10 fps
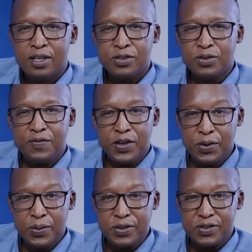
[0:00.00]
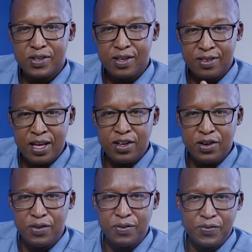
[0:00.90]
To the viewers, thank
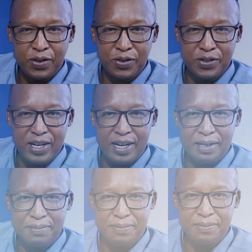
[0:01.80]
you for your time.